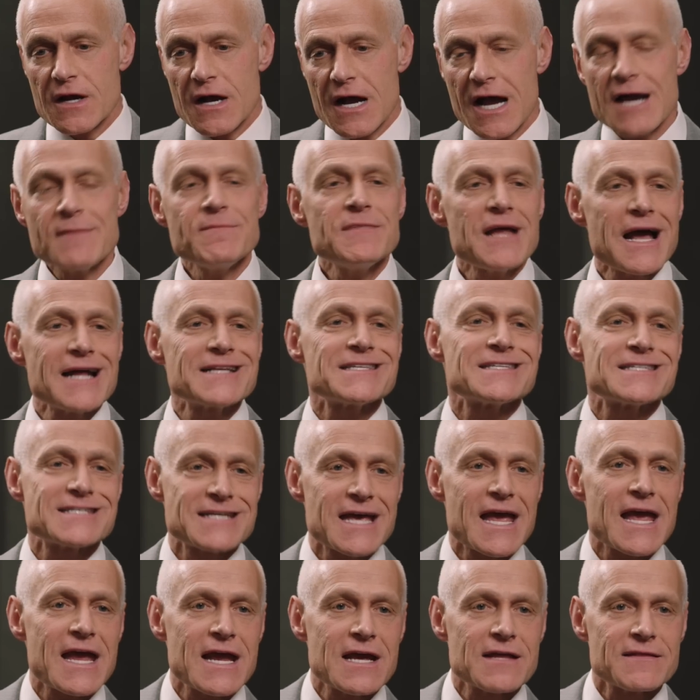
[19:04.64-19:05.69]
I'm not
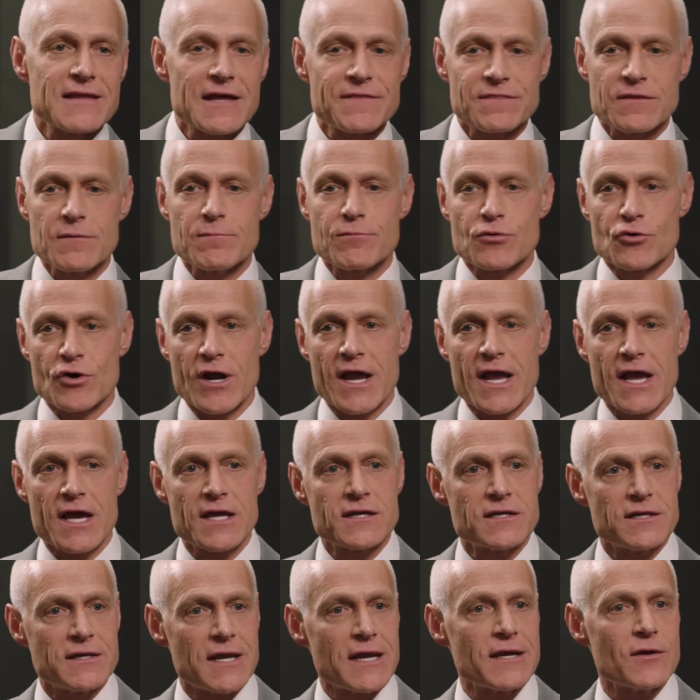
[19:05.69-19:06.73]
saying that the
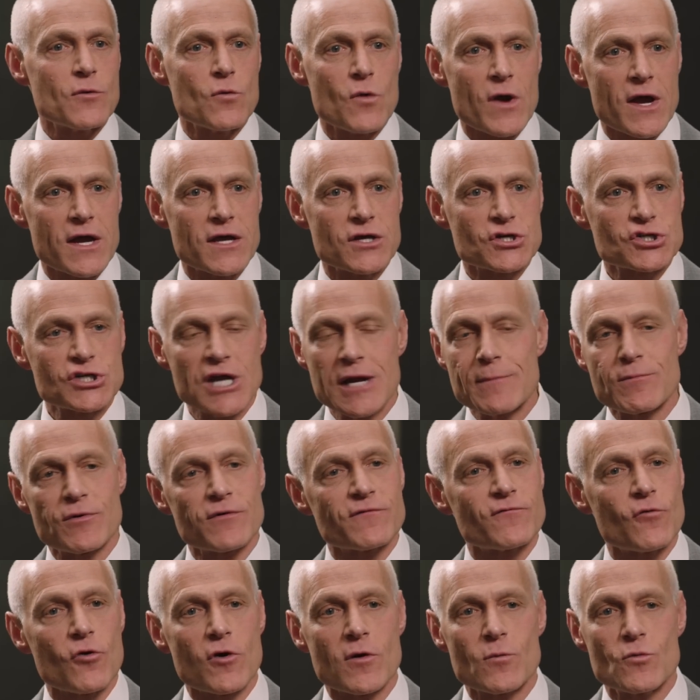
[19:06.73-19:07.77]
brand in any way, shape, or
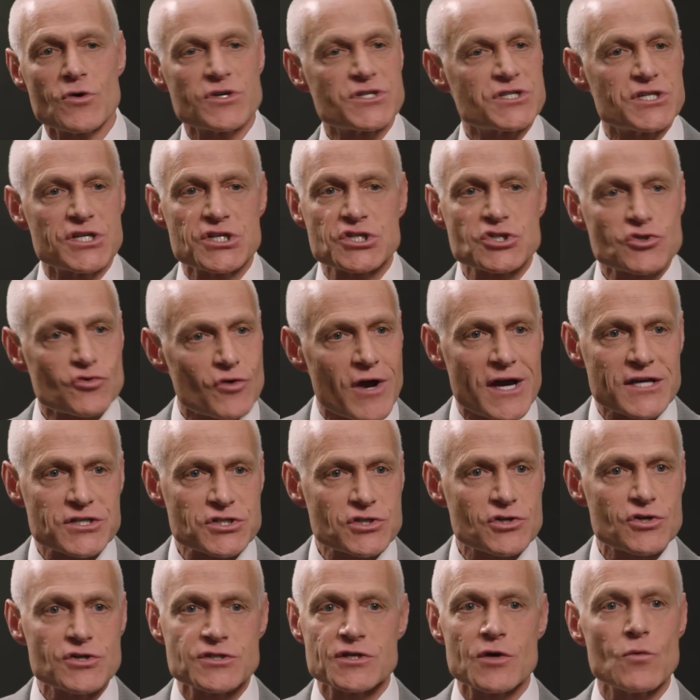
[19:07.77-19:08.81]
form was
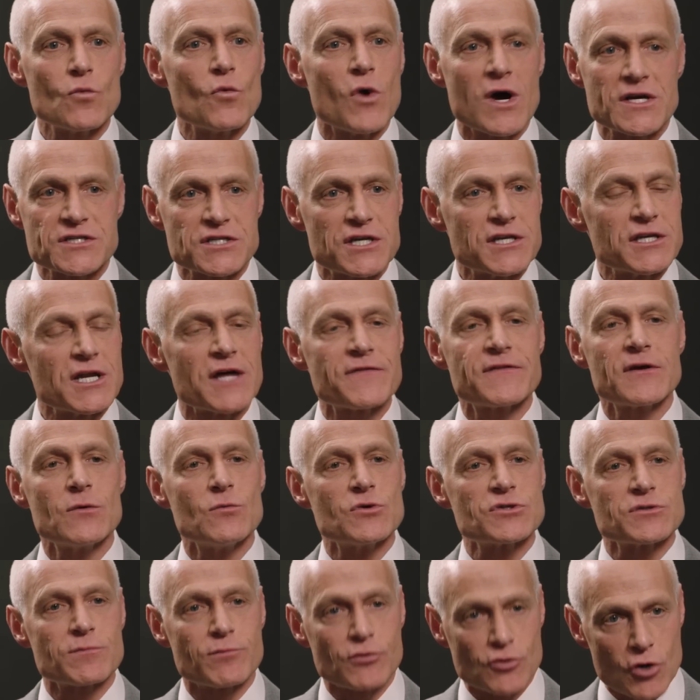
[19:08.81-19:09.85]
distressed, because it wasn't. Nothing
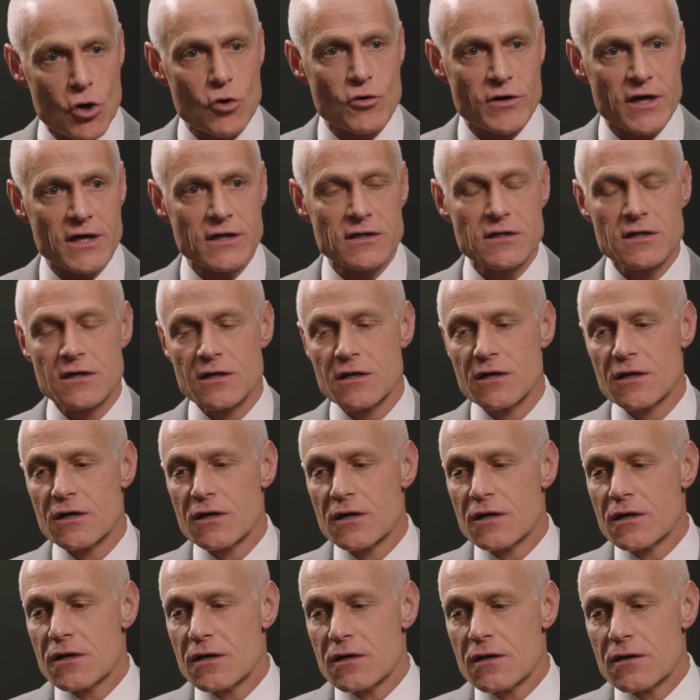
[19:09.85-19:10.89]
was broken.
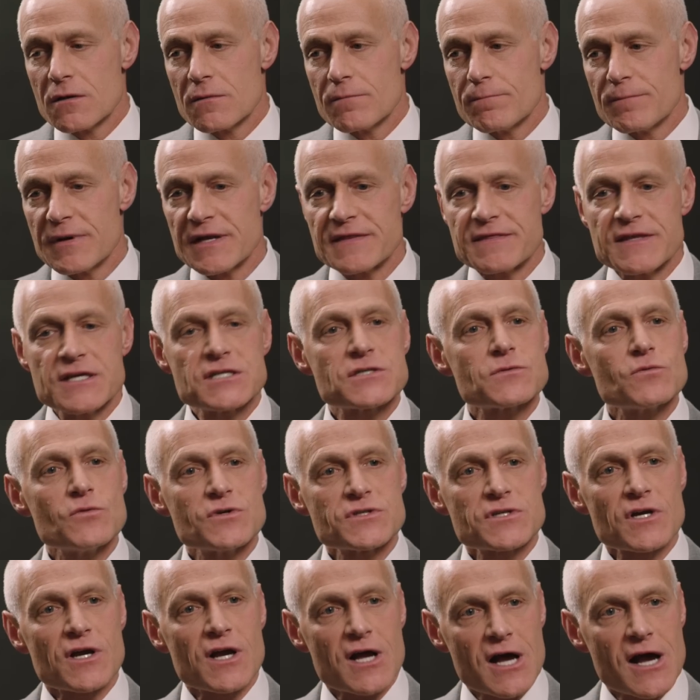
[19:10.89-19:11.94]
But this
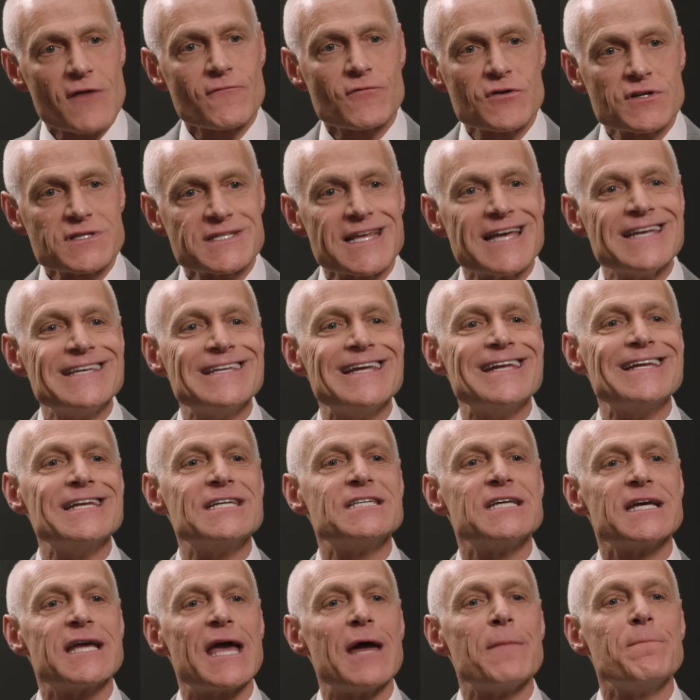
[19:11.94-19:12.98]
was a conference that needed
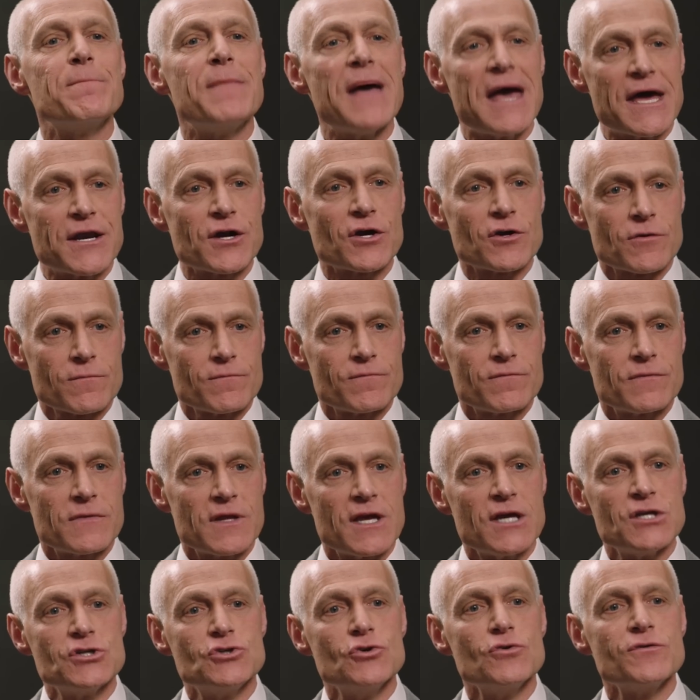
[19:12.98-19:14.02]
to get better
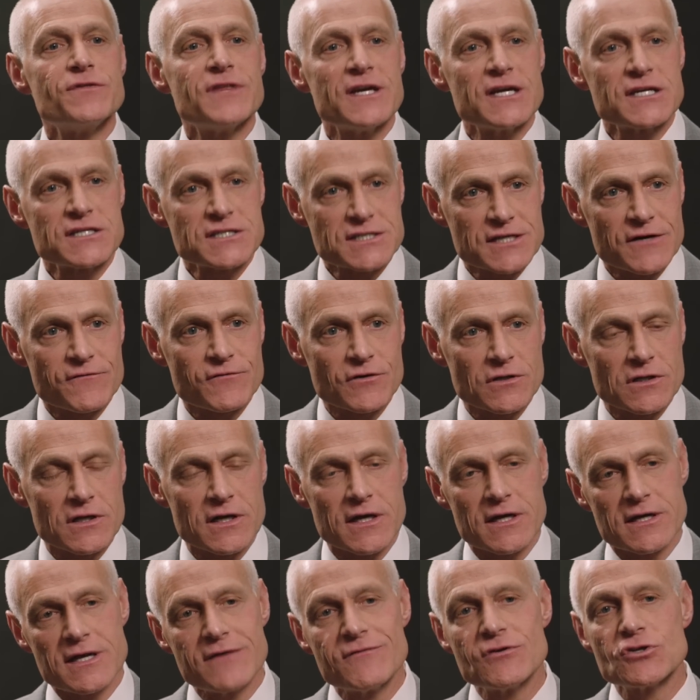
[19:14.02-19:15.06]
and do things
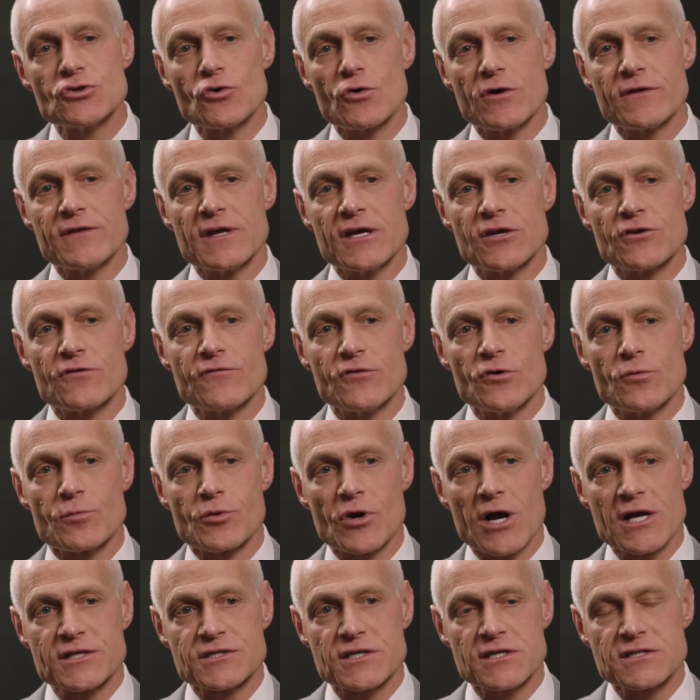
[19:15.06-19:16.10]
differently. And even during the interview
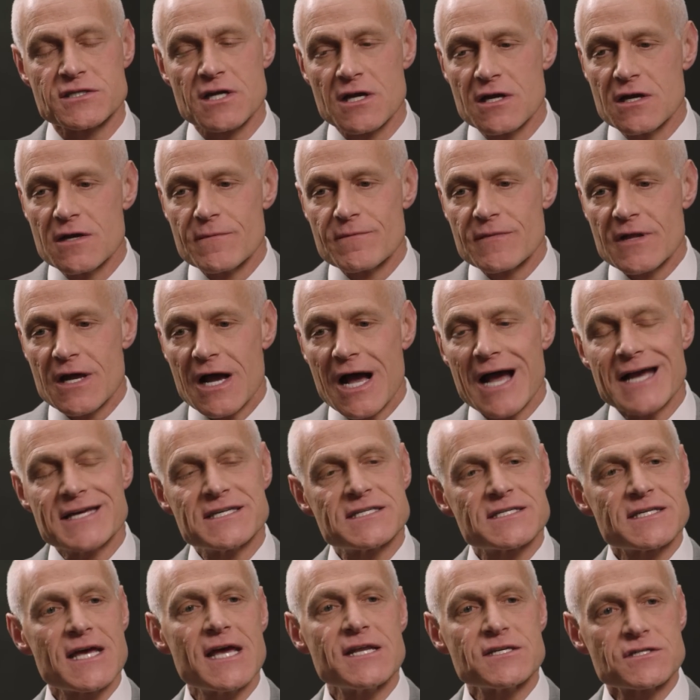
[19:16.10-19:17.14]
process, I
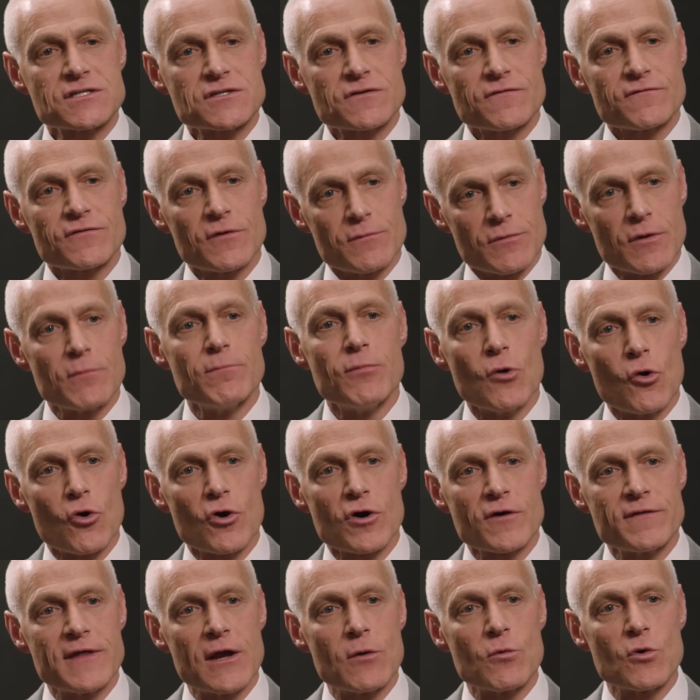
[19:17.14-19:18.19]
sensed from the
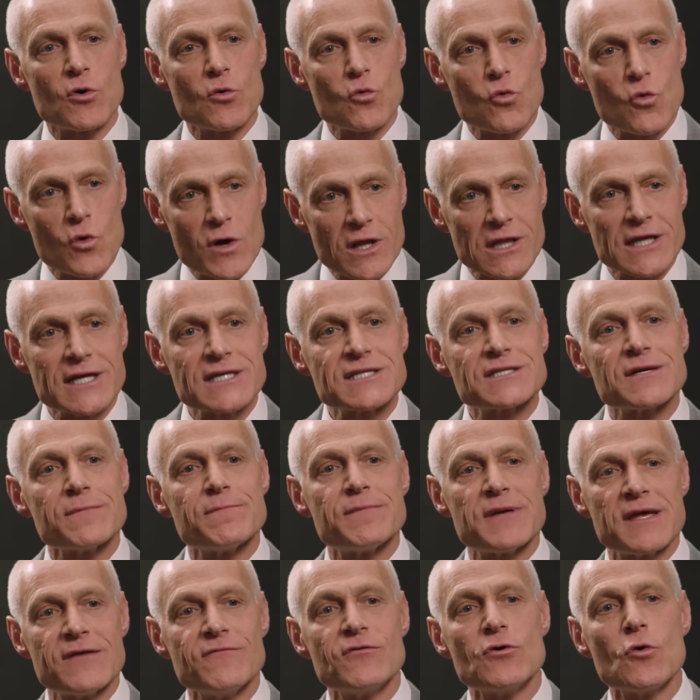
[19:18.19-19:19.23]
board they were willing to
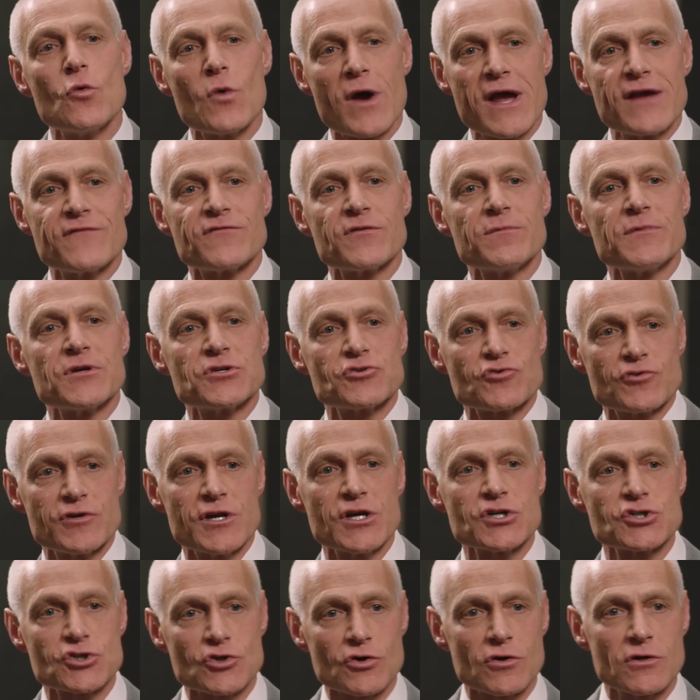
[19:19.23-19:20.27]
pivot away from the
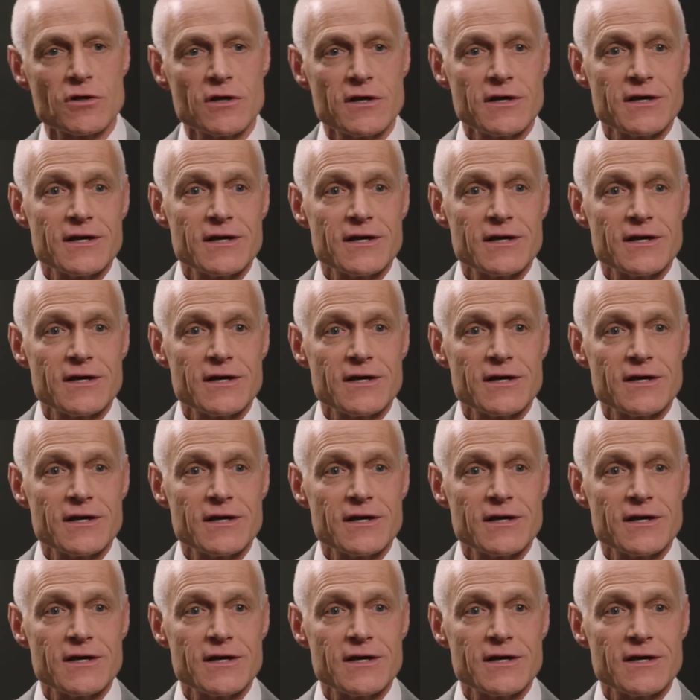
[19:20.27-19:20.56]
traditional.